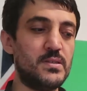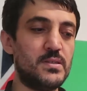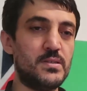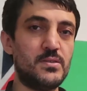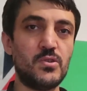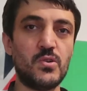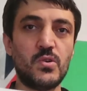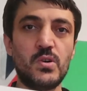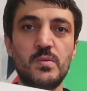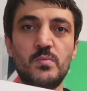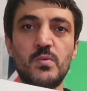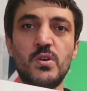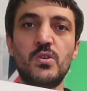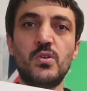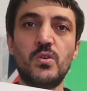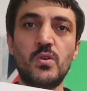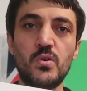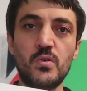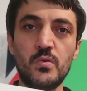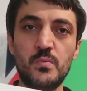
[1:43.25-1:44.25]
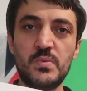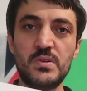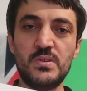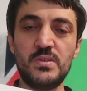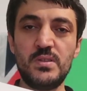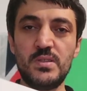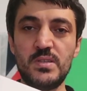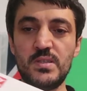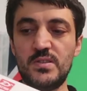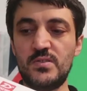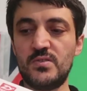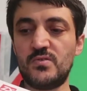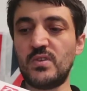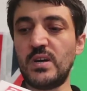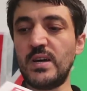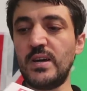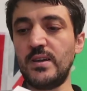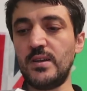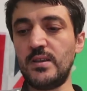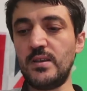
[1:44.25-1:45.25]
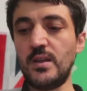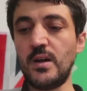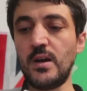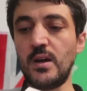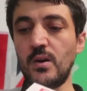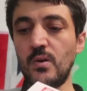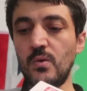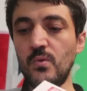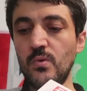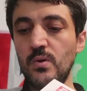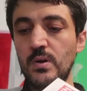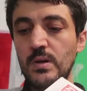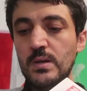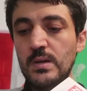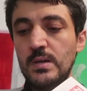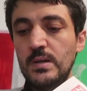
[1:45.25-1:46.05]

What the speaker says: so I'm gonna open this right now.